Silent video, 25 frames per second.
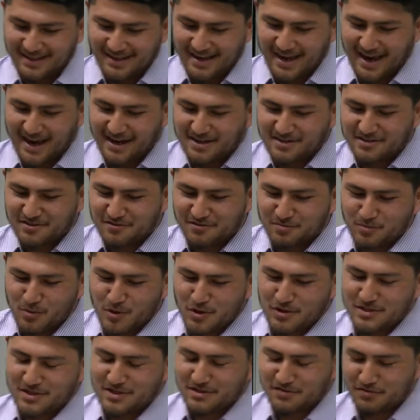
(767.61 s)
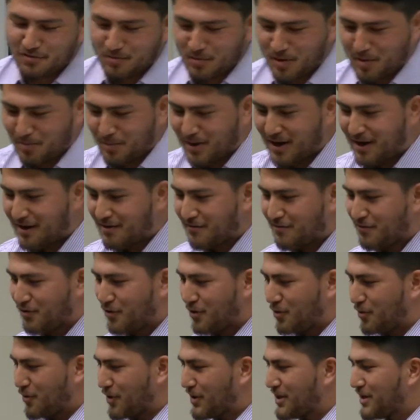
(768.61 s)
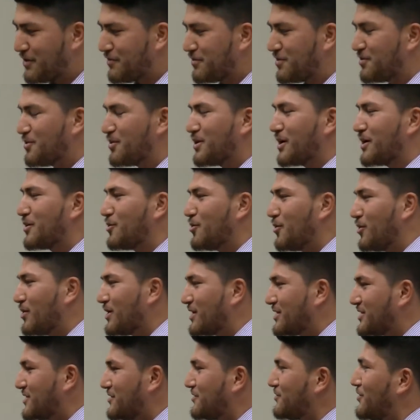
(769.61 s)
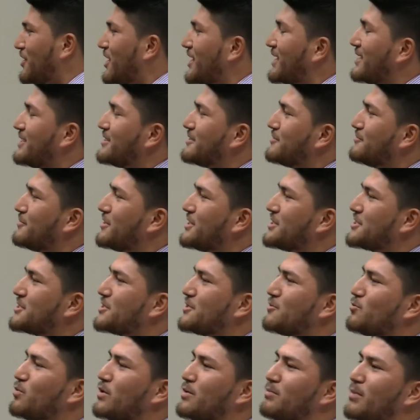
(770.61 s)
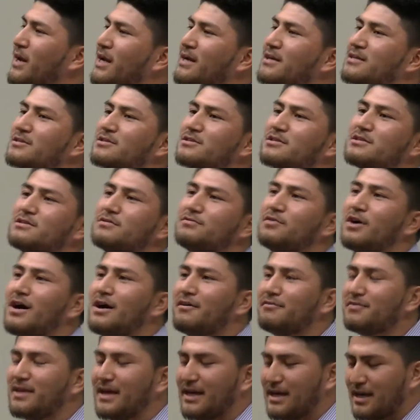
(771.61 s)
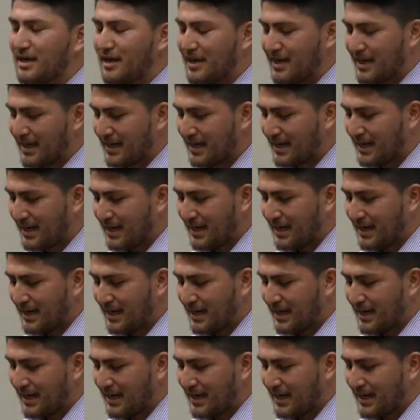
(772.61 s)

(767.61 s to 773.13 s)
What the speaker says: act of mercy from above, or whatever you want to call it, divine intervention, we managed to survive that night